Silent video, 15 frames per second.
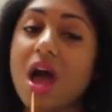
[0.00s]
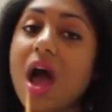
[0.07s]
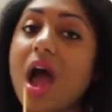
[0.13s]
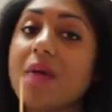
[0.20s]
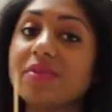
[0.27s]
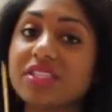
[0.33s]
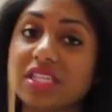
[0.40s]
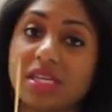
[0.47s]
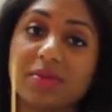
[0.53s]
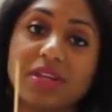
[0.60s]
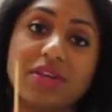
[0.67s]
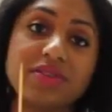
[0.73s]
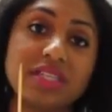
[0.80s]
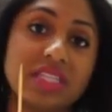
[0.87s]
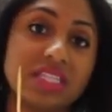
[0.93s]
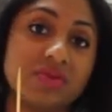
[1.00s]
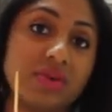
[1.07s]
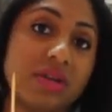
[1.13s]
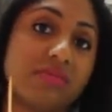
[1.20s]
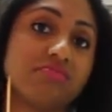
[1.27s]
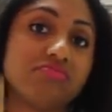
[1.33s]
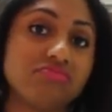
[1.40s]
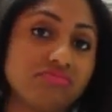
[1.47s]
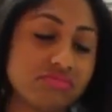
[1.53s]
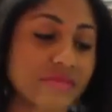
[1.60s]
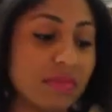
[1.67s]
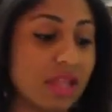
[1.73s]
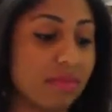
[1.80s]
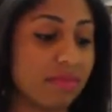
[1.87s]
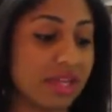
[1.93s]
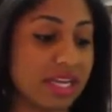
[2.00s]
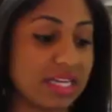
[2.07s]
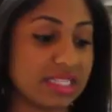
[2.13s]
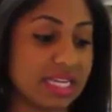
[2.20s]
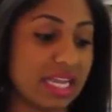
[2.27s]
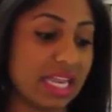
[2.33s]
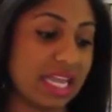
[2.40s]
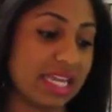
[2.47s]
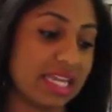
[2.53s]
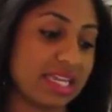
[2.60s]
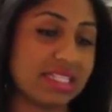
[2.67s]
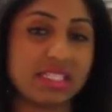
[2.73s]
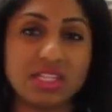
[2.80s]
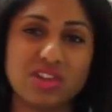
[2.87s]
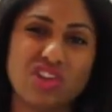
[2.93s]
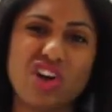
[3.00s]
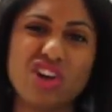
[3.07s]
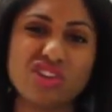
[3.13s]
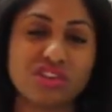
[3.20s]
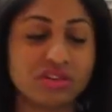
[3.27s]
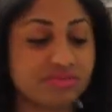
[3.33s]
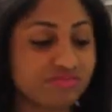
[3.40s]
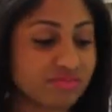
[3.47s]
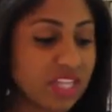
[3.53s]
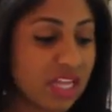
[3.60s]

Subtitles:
I'm just going to be using this one because I like it. It's a little longer.